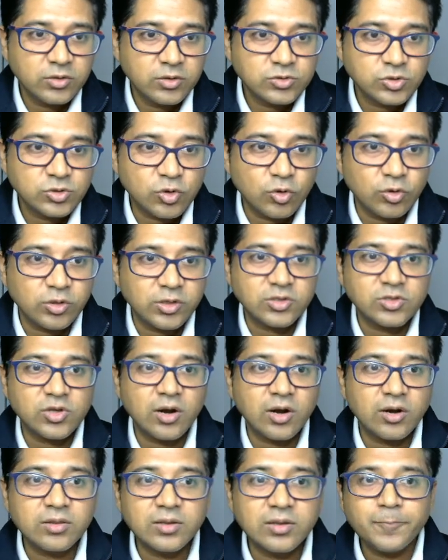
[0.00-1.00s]
So these
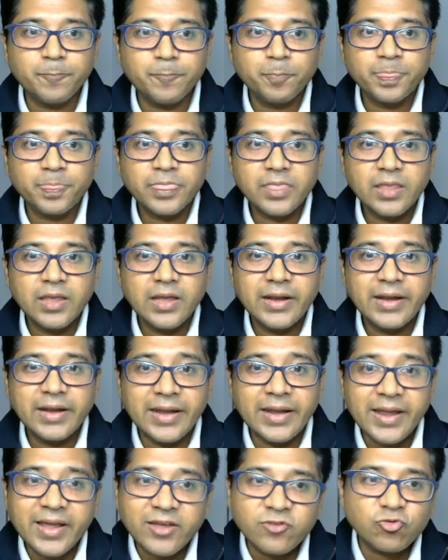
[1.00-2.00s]
are the
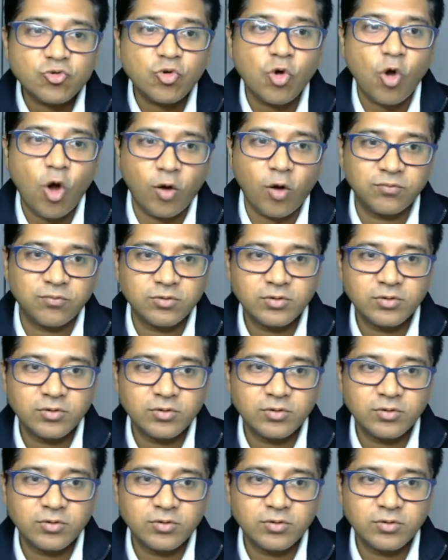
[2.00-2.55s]
next hop.